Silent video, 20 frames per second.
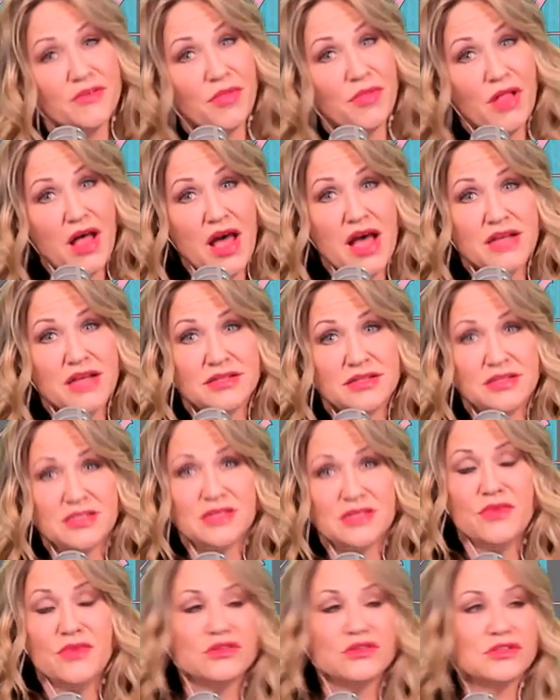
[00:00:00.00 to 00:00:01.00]
a blast.
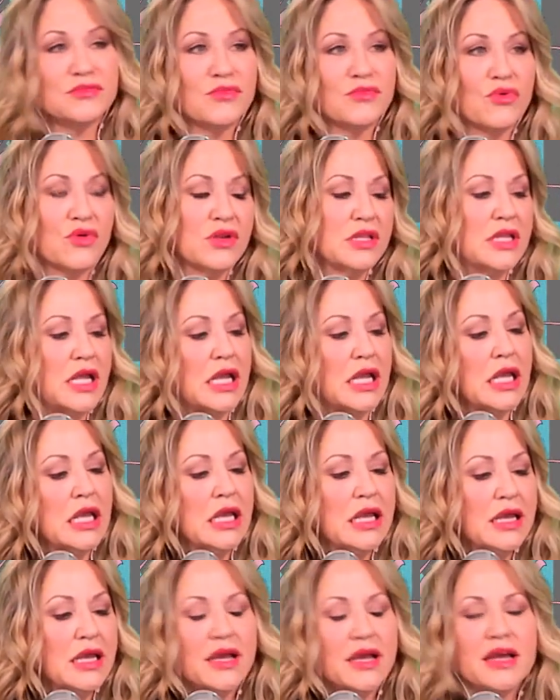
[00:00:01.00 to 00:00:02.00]
That's the most important thing.
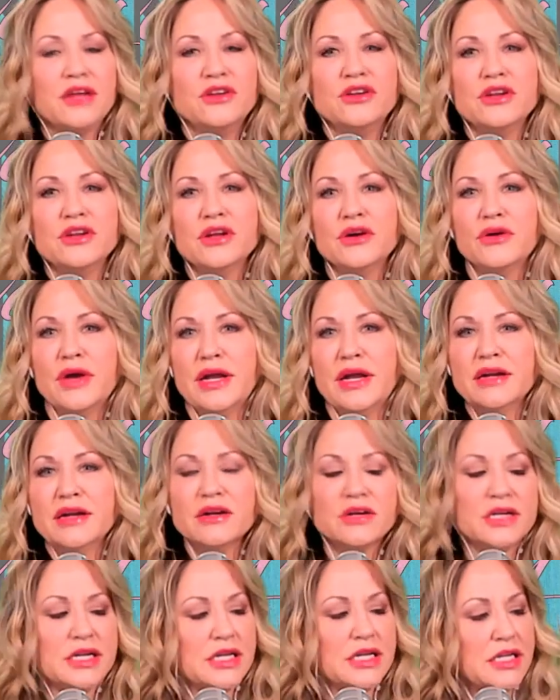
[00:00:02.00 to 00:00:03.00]
And you know,
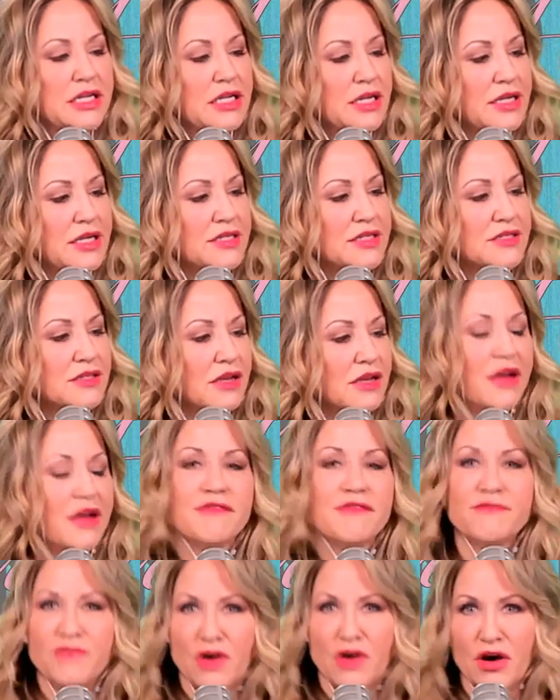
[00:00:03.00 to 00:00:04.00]
Aaron is
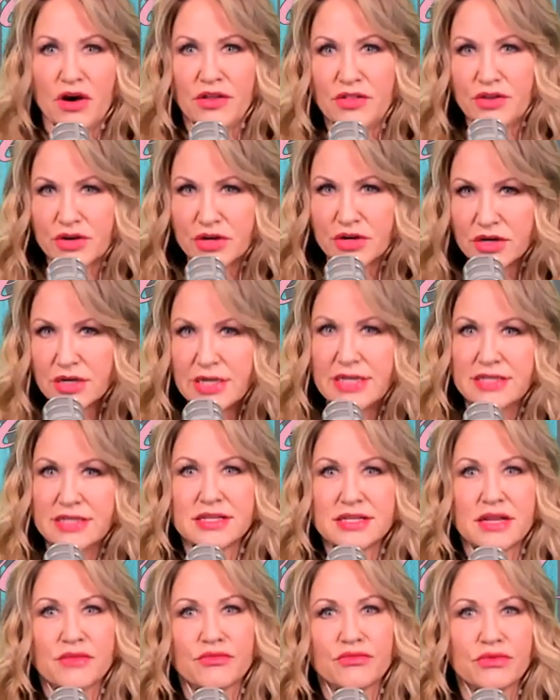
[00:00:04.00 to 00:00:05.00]
a father.
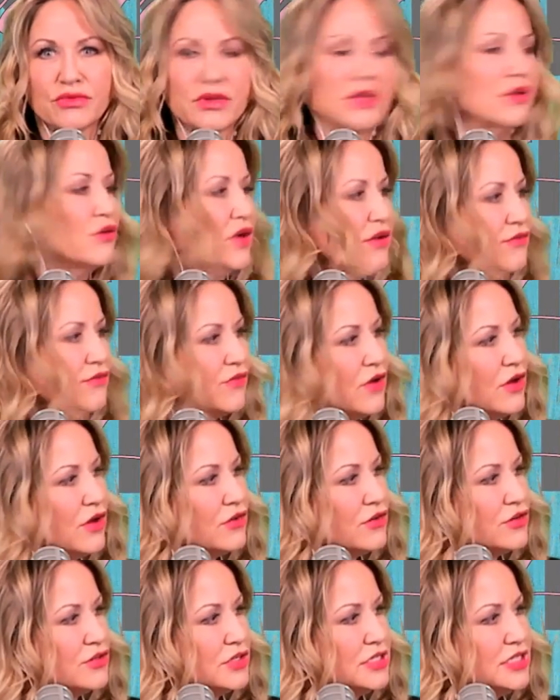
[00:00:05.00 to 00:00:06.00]
He's a really great
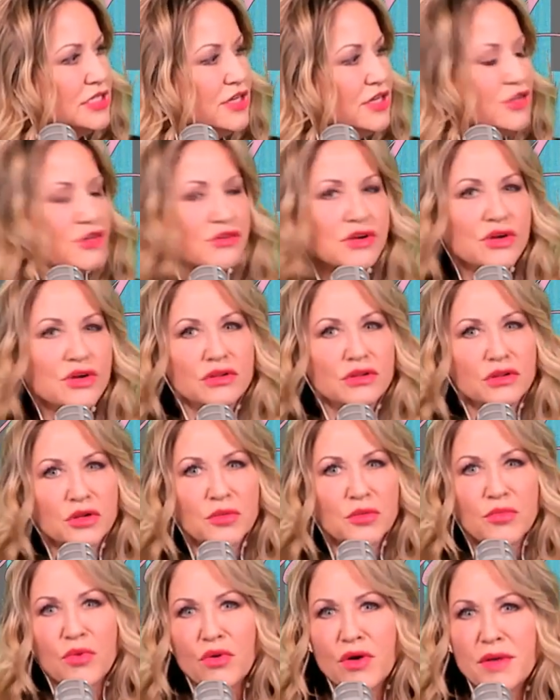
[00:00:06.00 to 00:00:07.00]
father to a 10-year-old
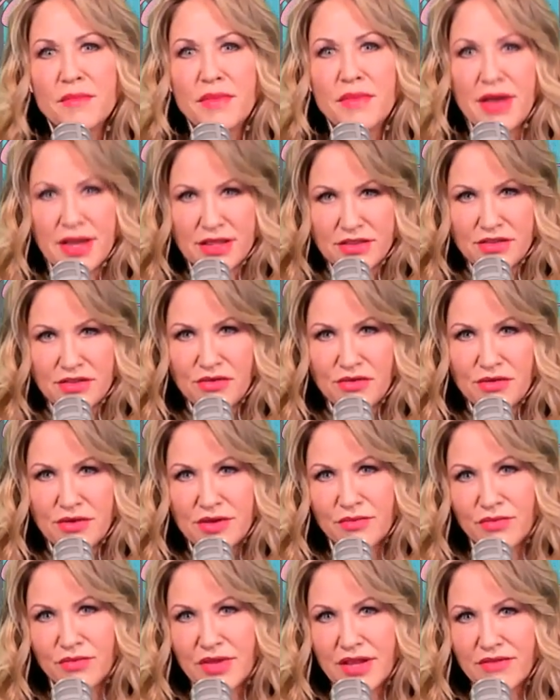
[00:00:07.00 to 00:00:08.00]
little boy, Matthew,
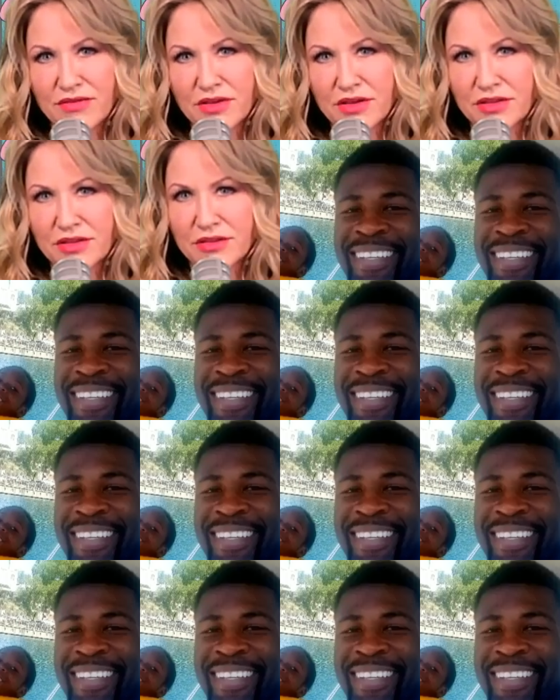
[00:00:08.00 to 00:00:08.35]
and we have the